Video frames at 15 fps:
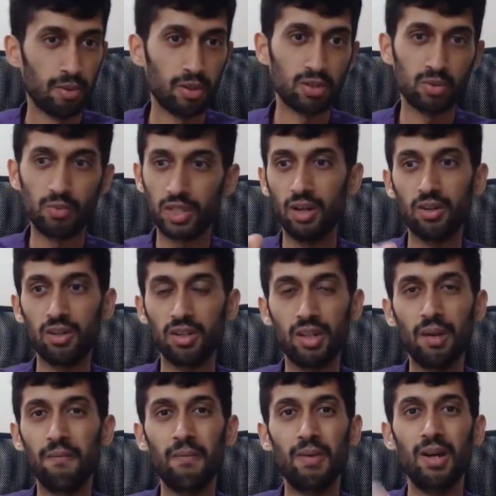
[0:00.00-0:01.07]
because
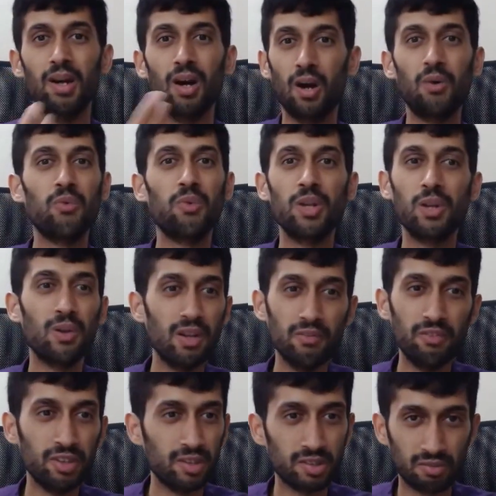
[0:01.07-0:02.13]
without them, how will you
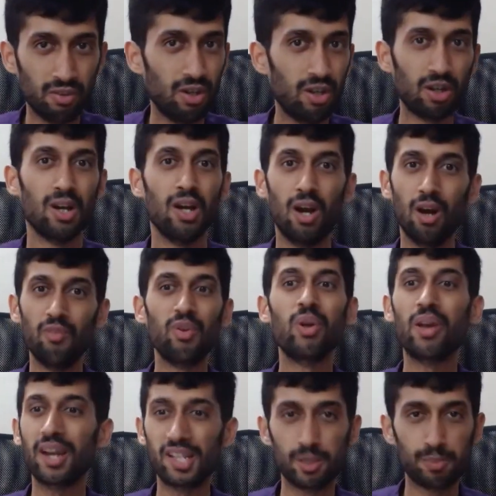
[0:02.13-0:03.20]
live in this world? How will
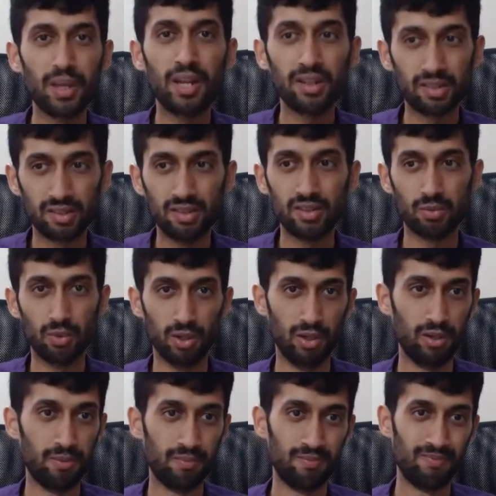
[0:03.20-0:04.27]
you experience this
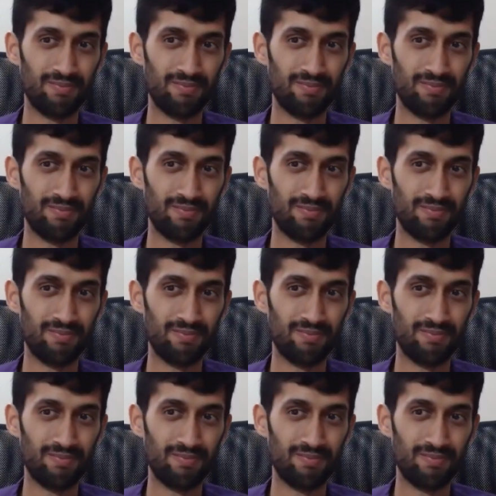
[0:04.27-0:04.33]
world?